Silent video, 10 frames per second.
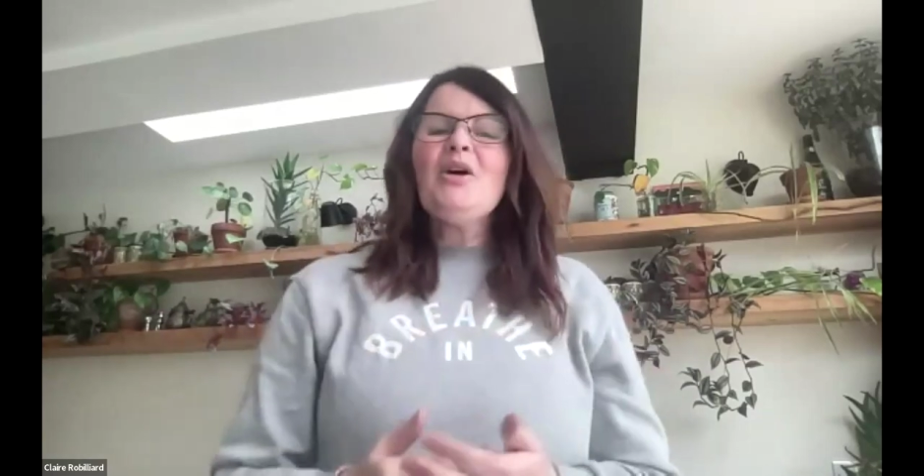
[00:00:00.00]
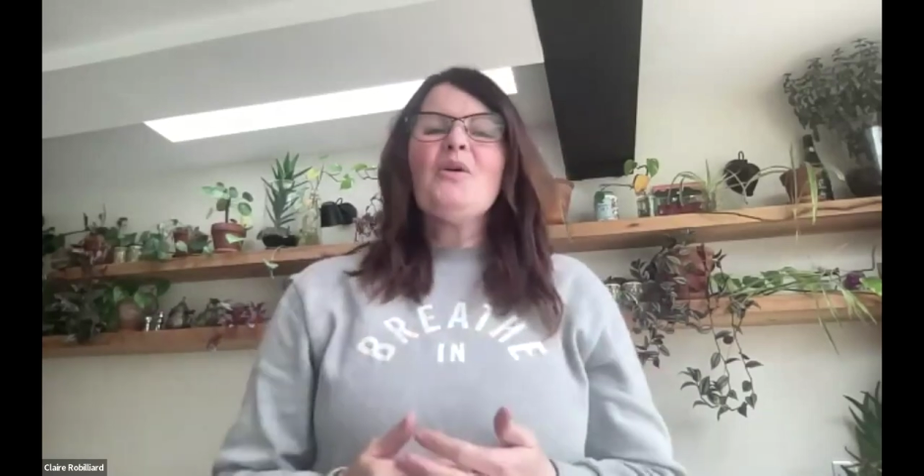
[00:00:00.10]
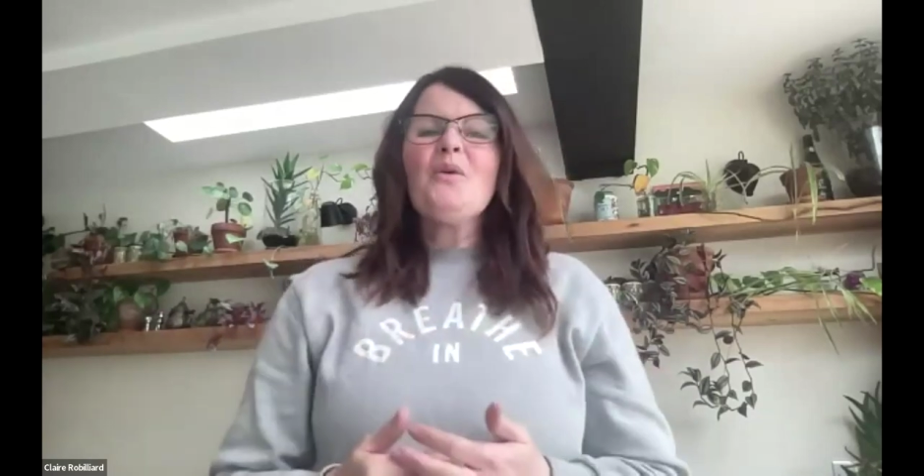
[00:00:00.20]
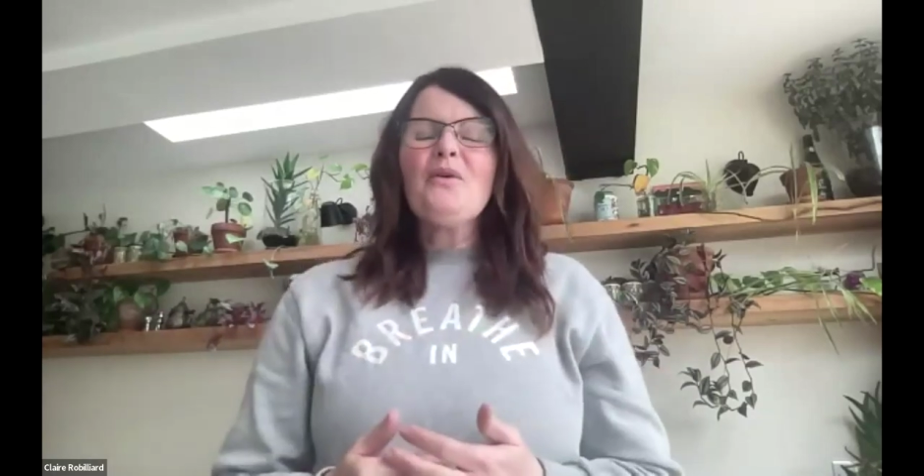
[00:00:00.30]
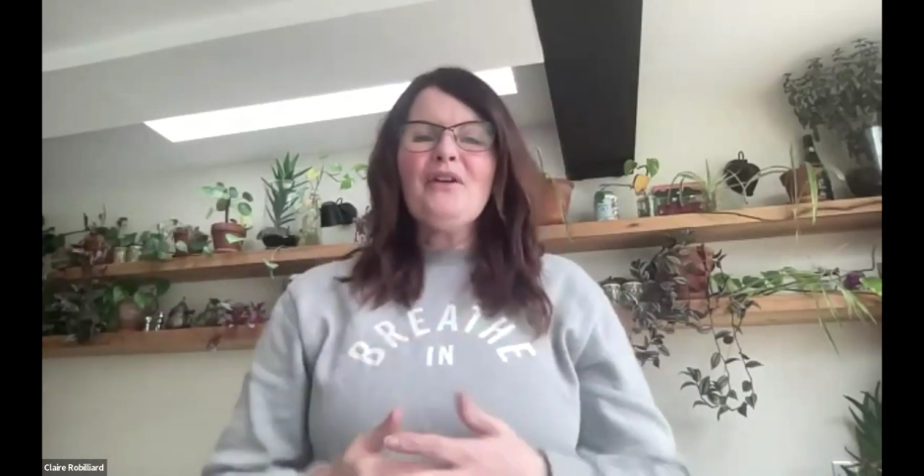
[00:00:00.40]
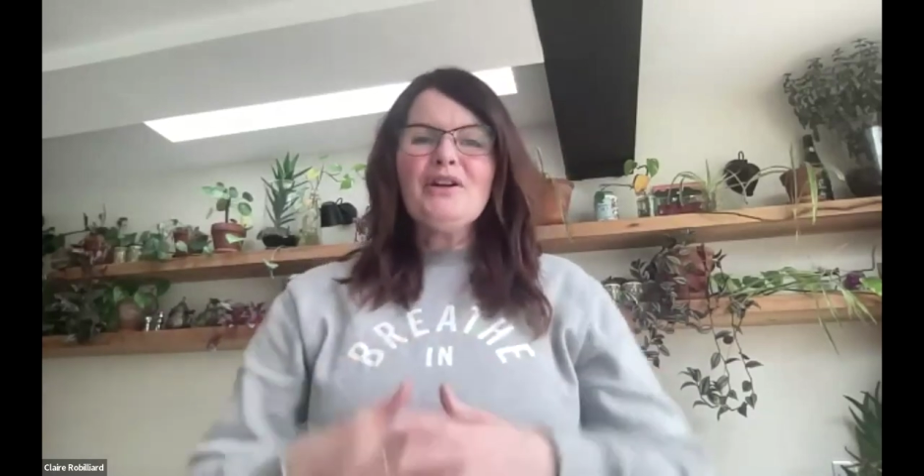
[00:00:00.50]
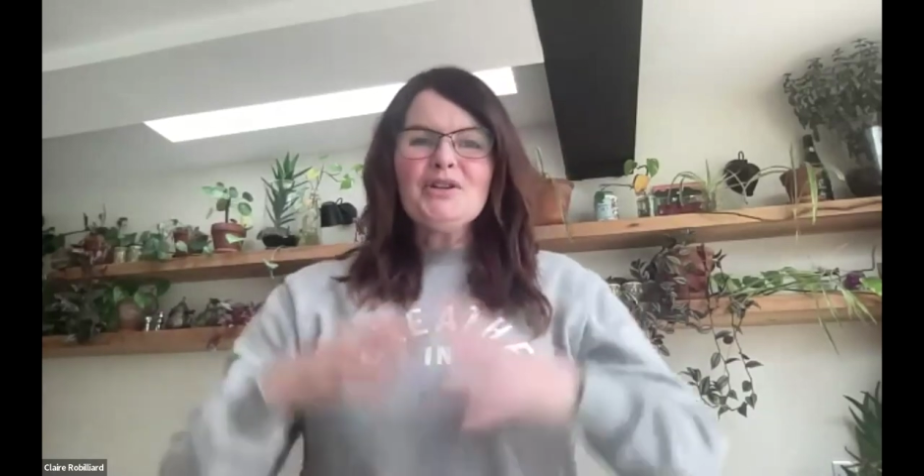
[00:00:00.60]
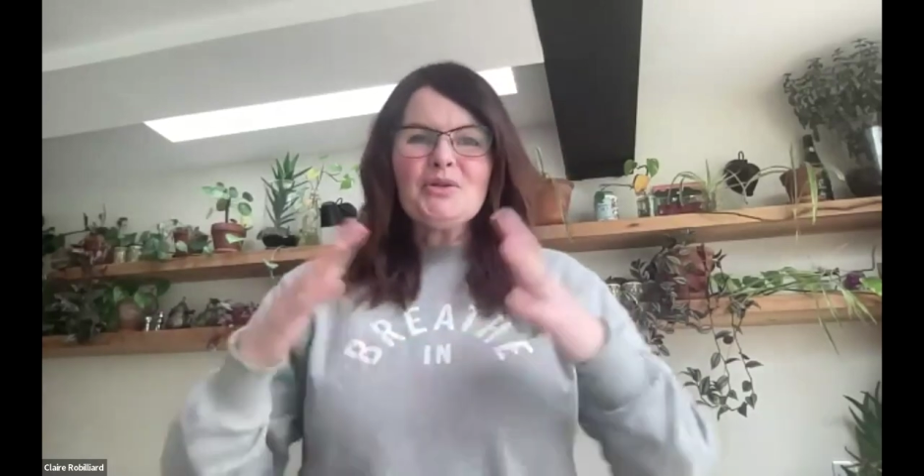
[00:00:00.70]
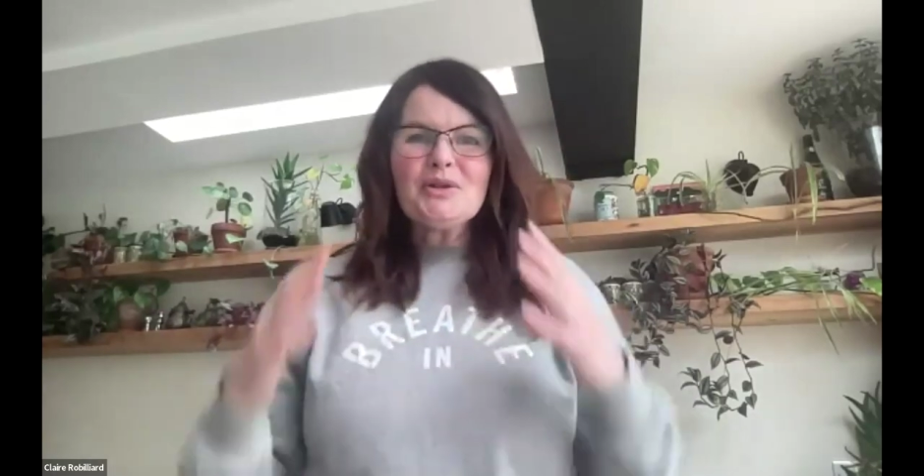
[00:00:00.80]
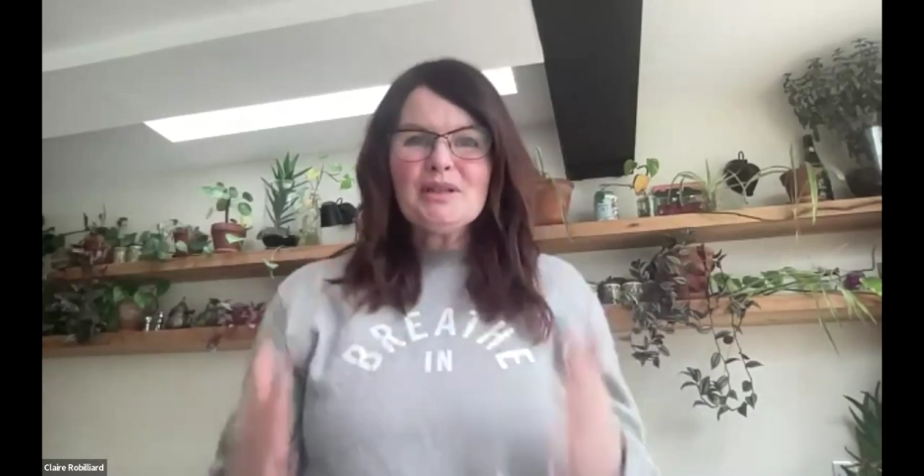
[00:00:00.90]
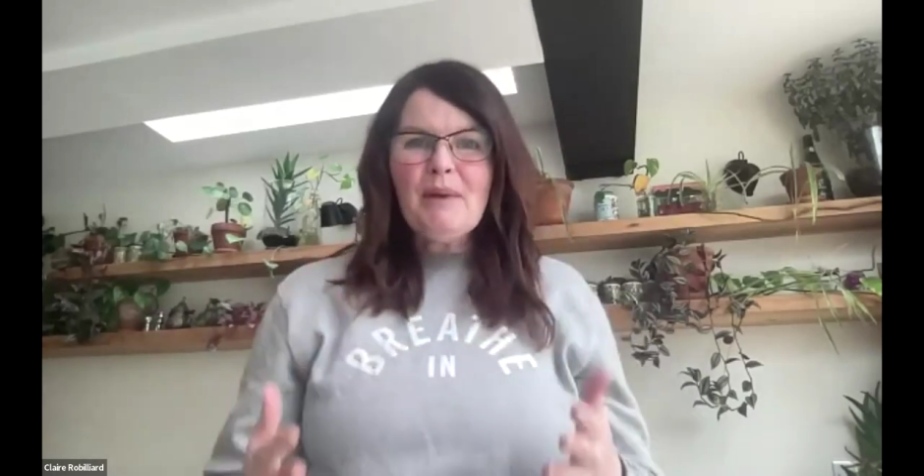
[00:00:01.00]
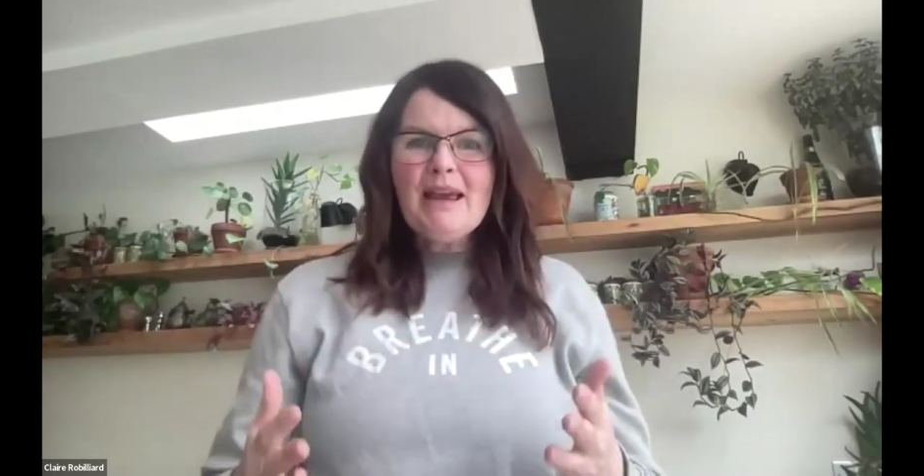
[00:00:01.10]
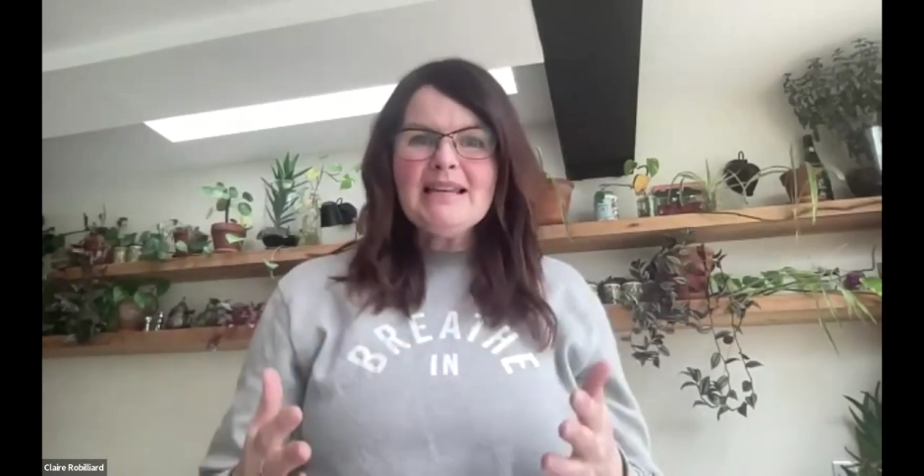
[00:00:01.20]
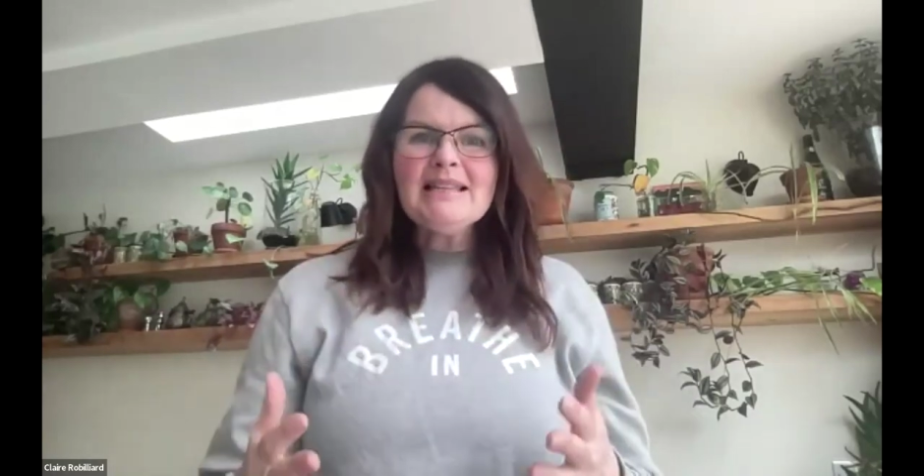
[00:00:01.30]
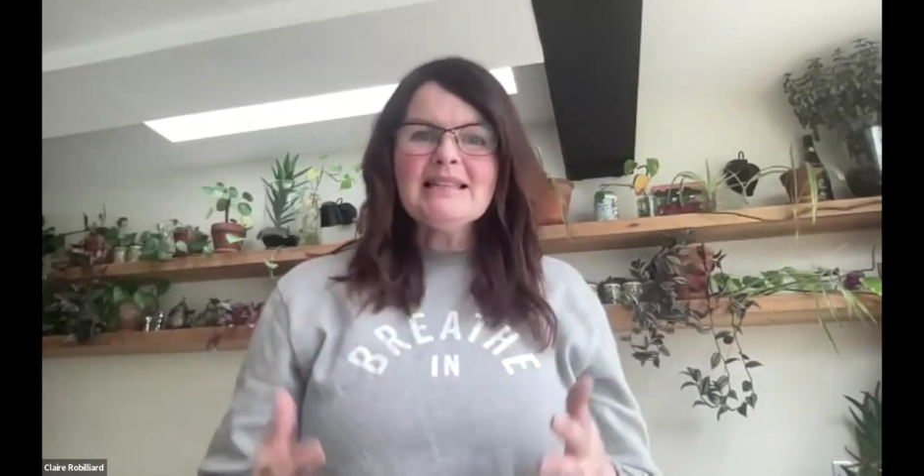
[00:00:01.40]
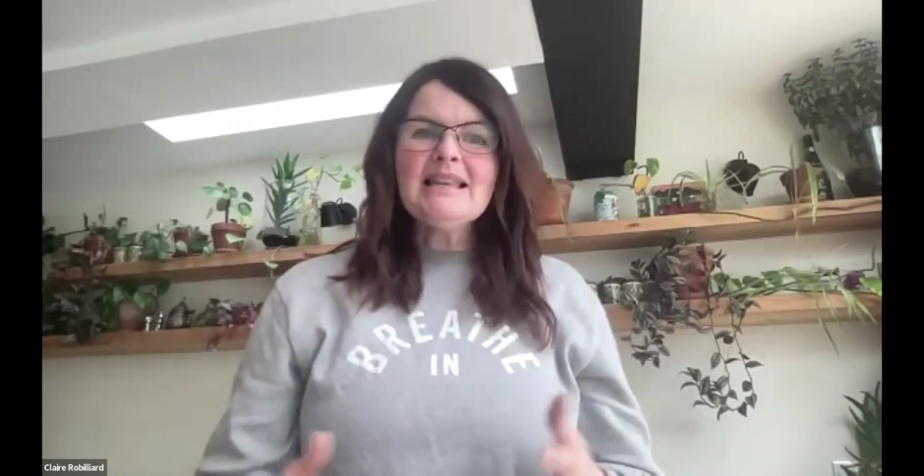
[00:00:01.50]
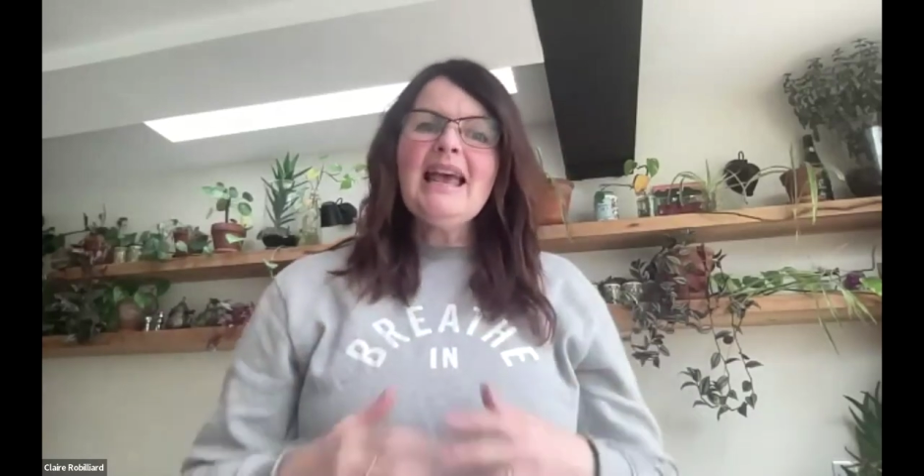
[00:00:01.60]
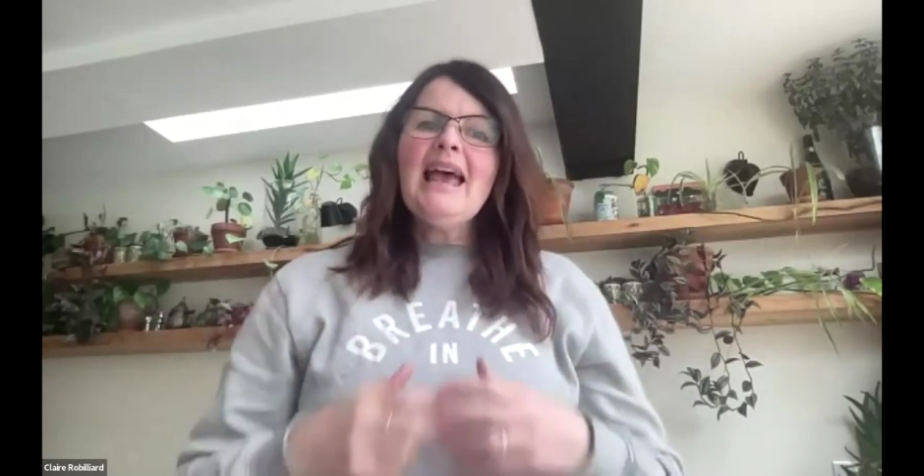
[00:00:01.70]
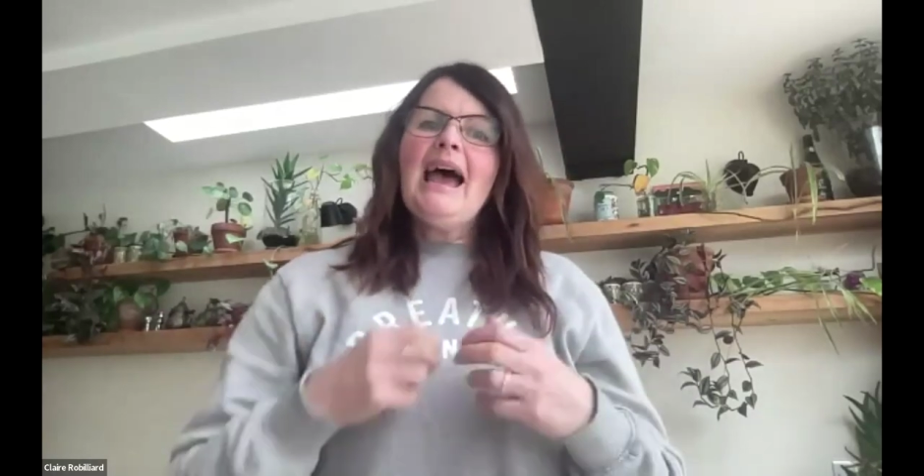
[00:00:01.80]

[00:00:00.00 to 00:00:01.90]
or find your space.